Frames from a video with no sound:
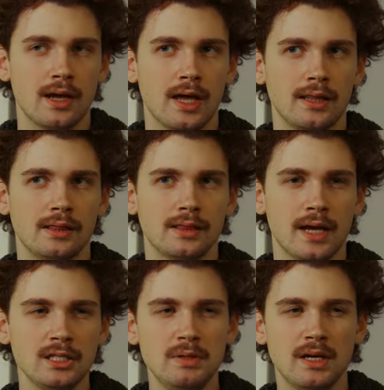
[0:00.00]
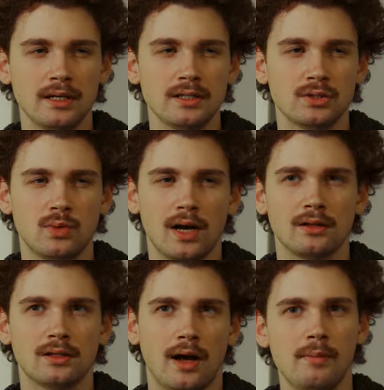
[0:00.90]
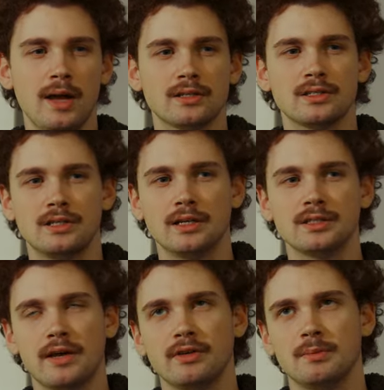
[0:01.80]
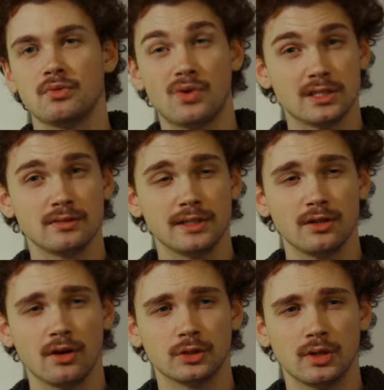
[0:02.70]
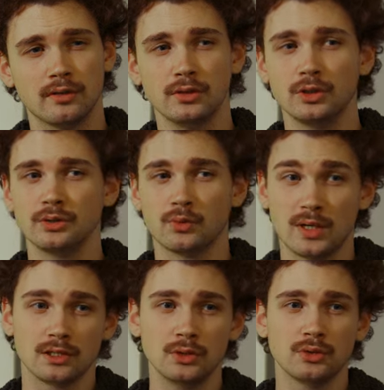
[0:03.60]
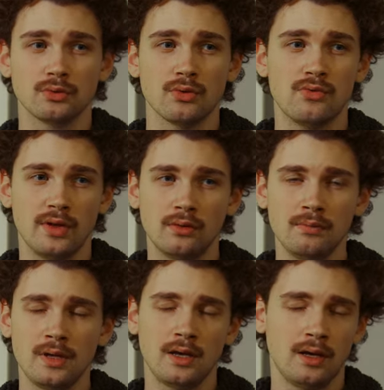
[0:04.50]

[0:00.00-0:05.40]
And that's because while IMAX does have an impressively large resolution for film,